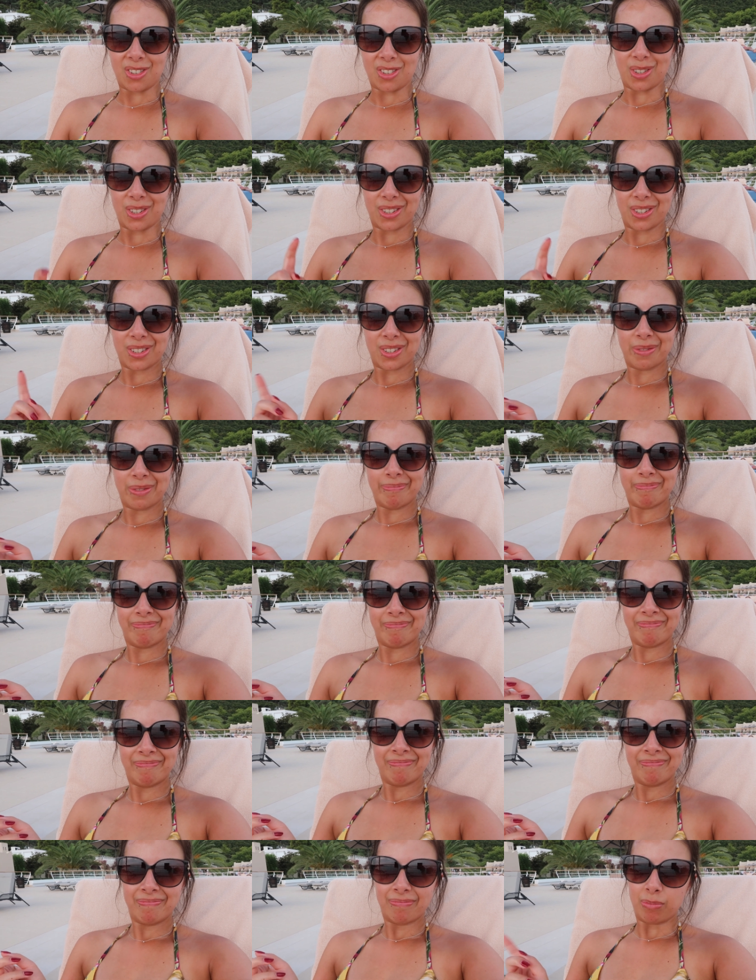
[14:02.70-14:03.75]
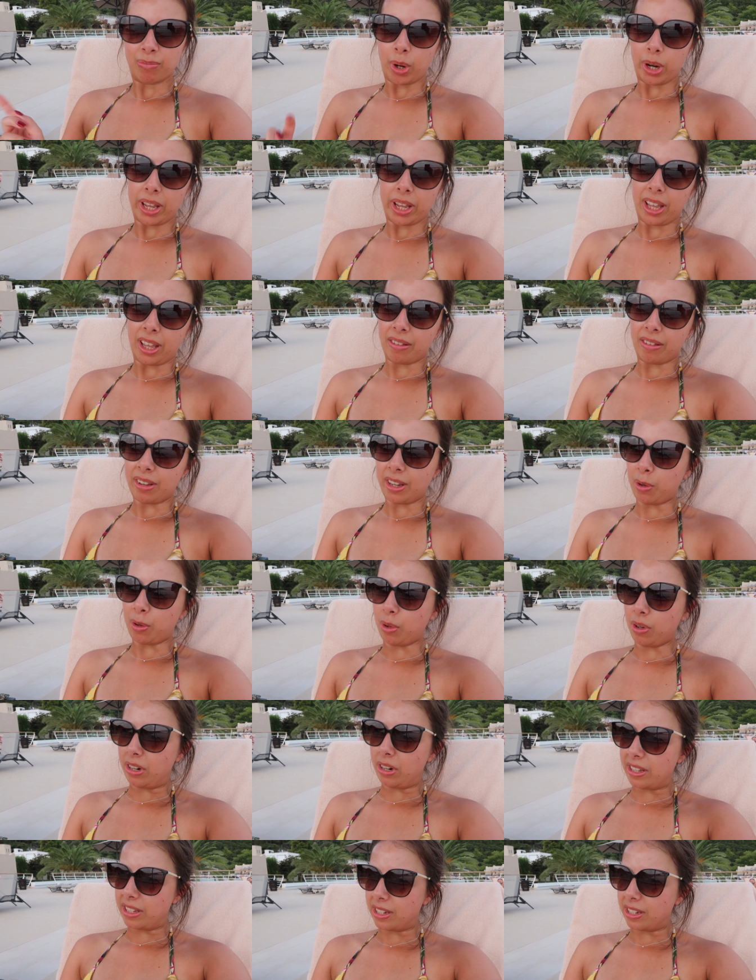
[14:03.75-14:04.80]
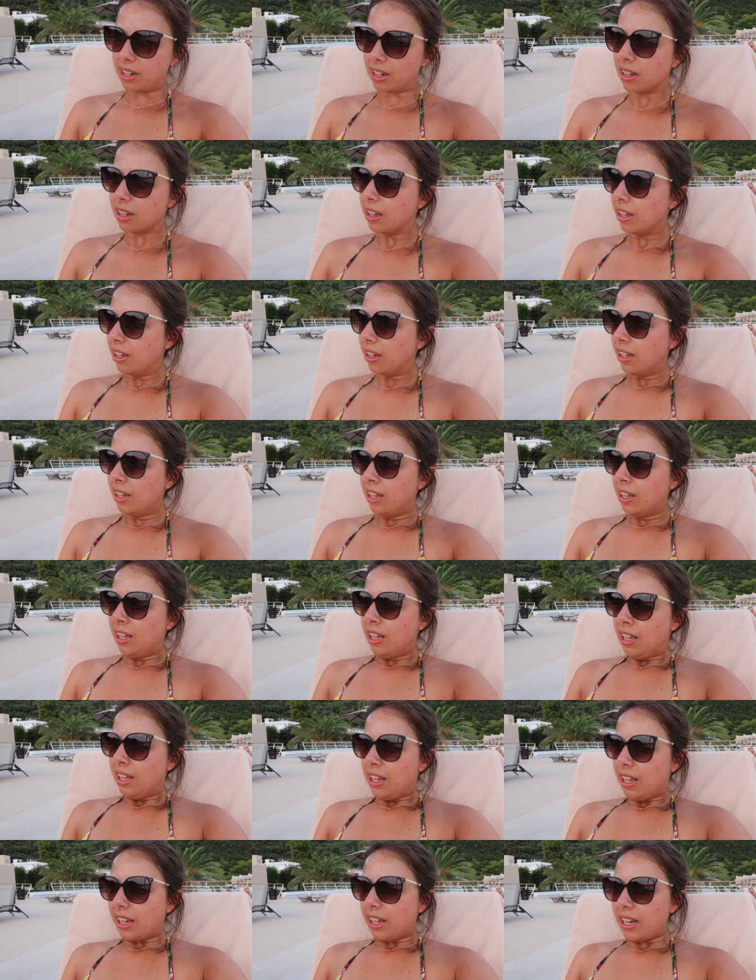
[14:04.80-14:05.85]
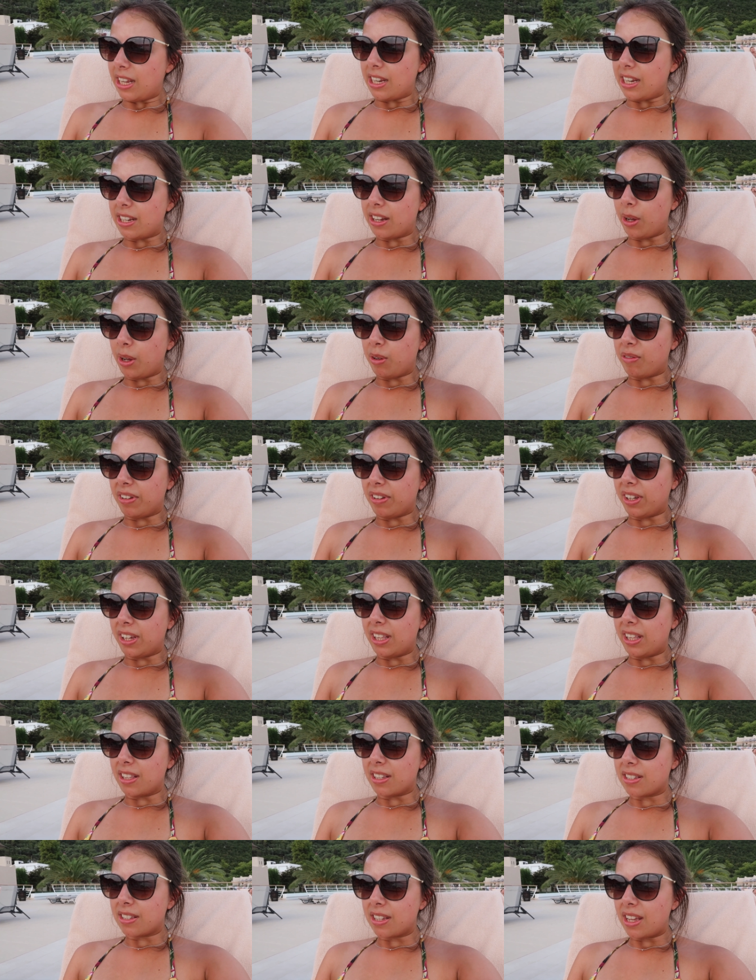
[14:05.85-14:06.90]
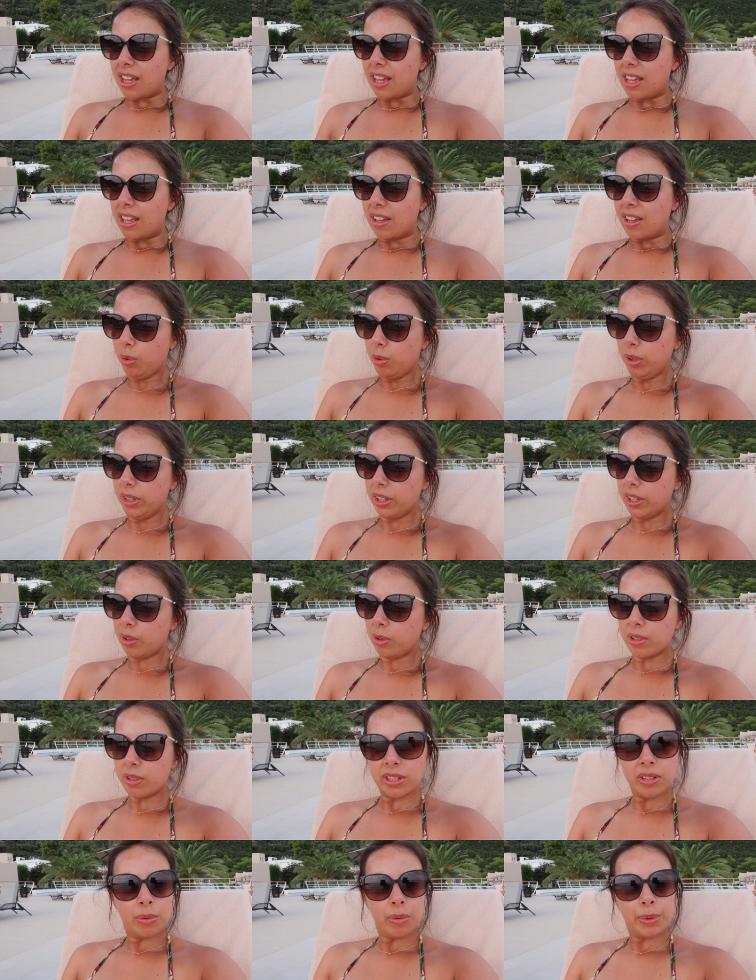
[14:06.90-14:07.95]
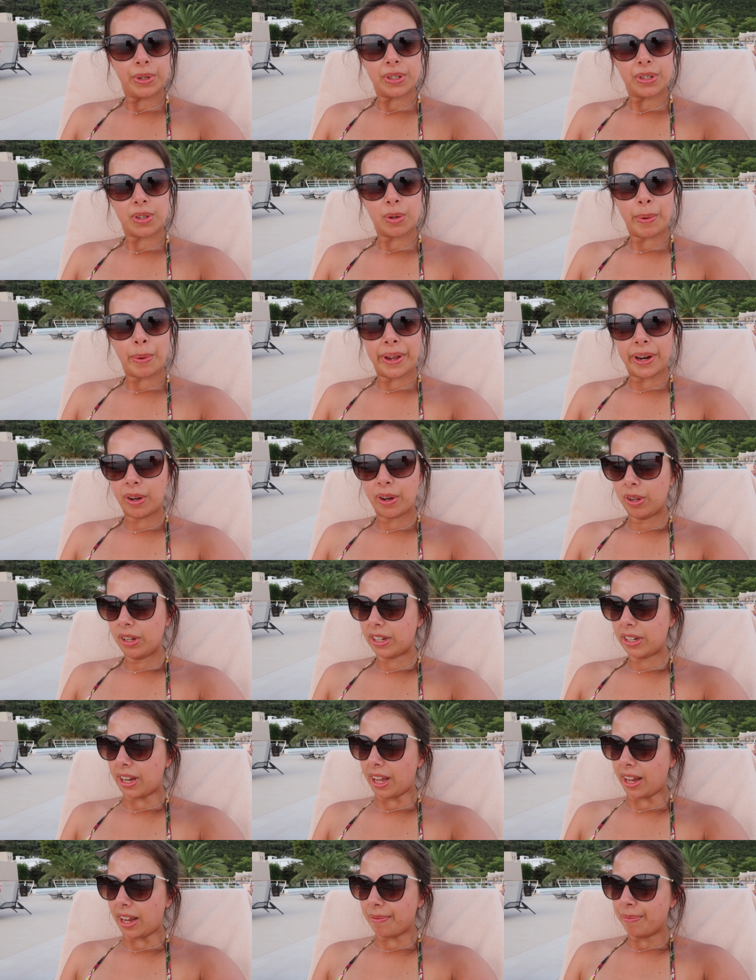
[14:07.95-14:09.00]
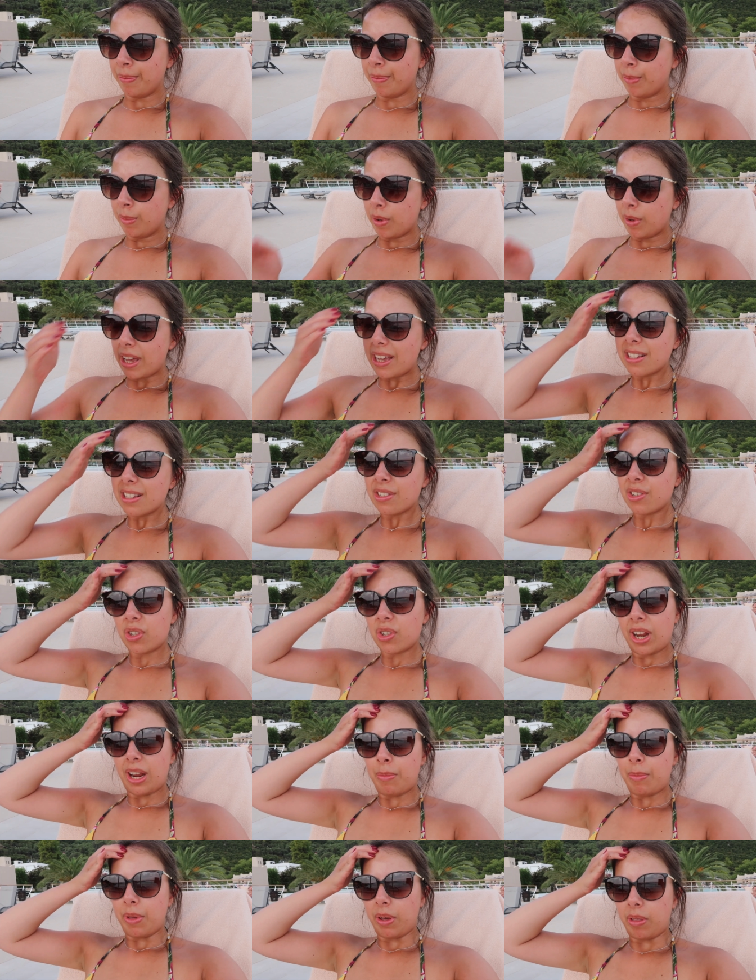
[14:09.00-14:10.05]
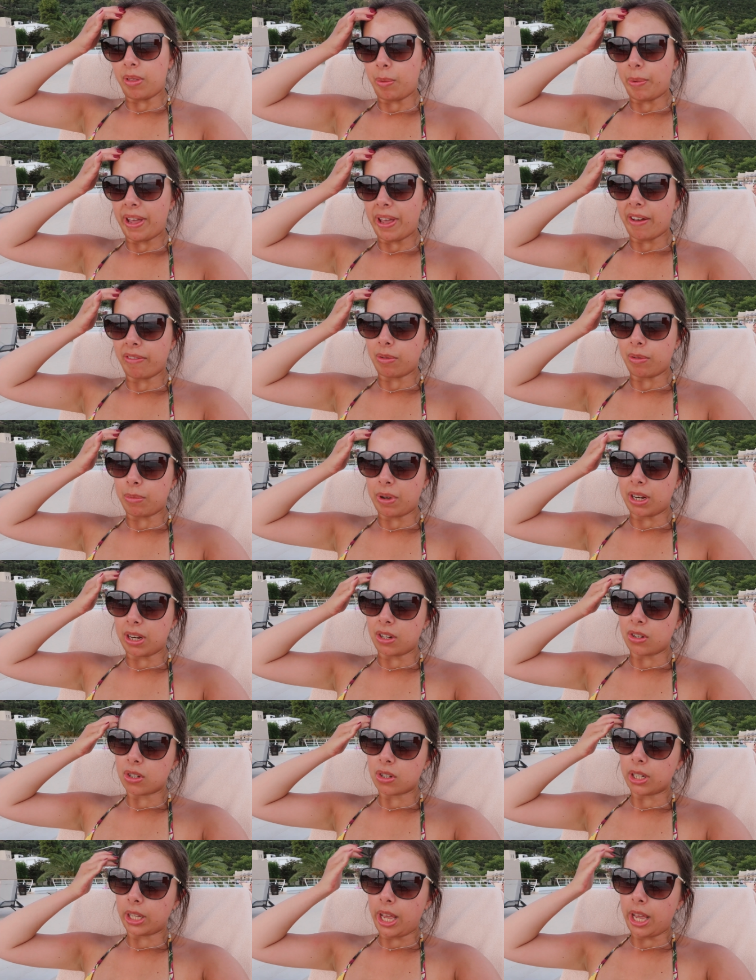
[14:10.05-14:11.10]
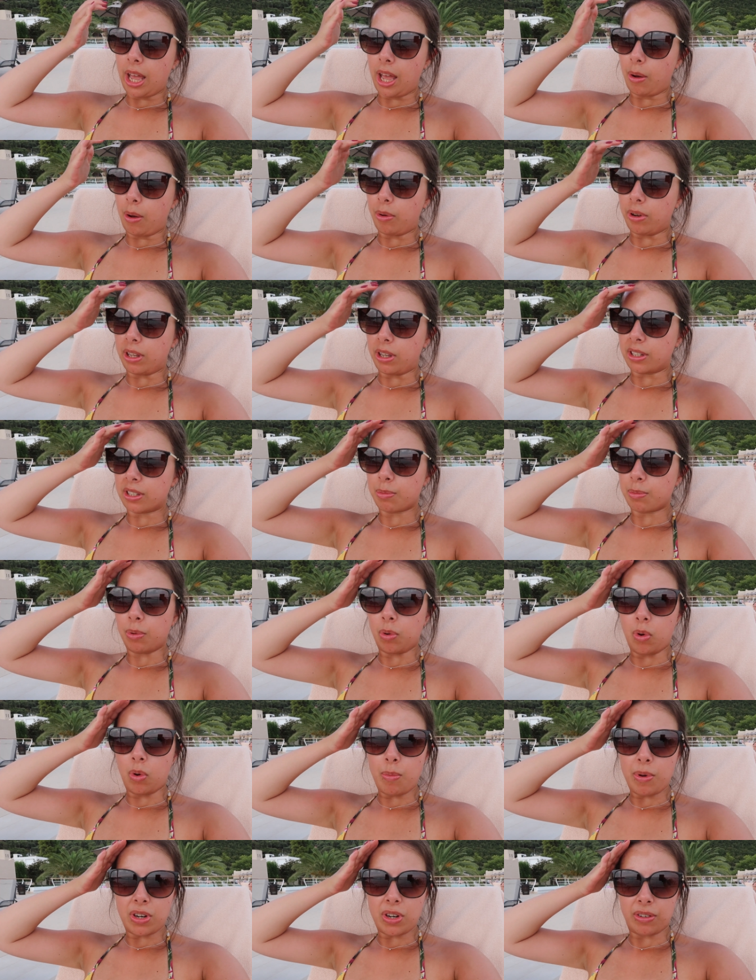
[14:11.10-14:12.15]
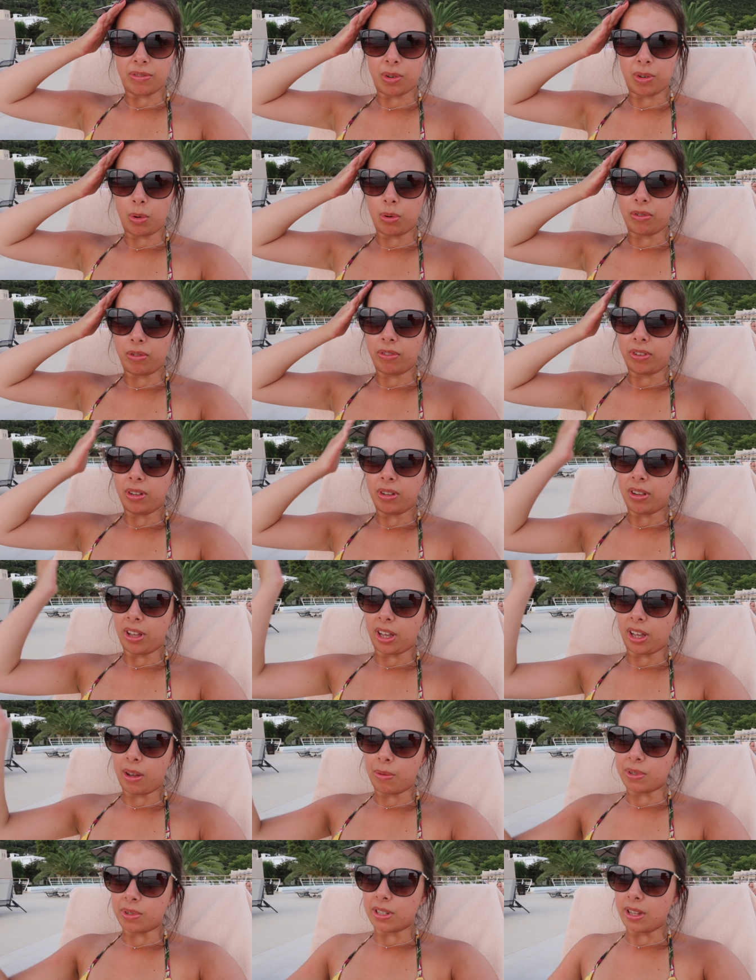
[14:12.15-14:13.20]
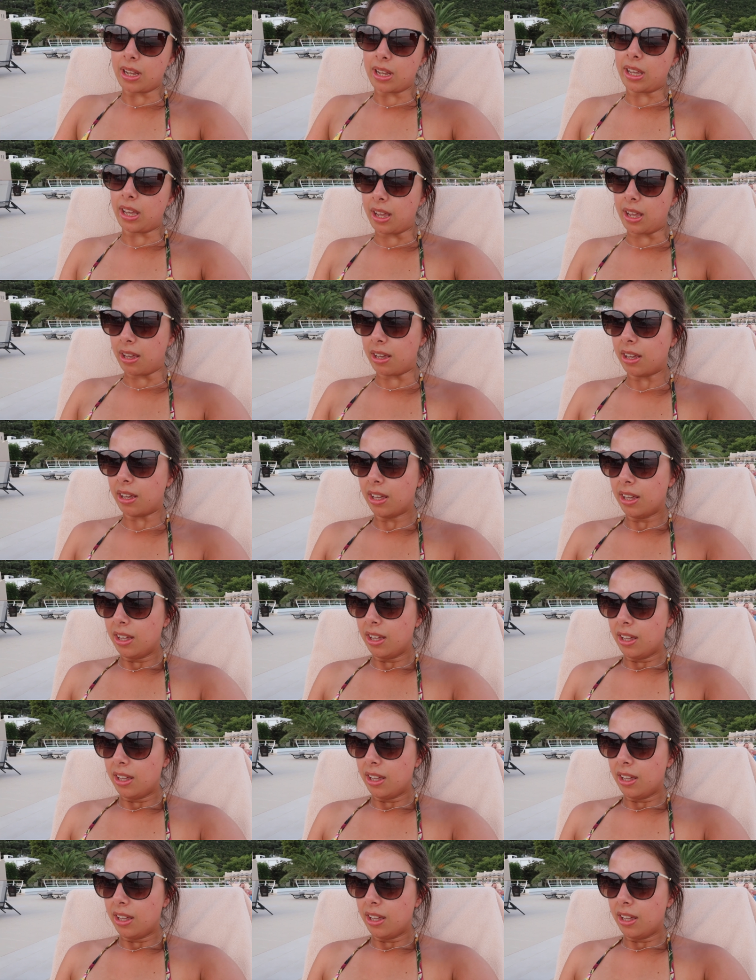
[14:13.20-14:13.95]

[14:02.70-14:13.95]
just right here in all honesty and eat it overlooking the sea. All in all, it's not been too bad a holiday. It is a shame though that we haven't managed to get out and explore much of Corfu, like I was thinking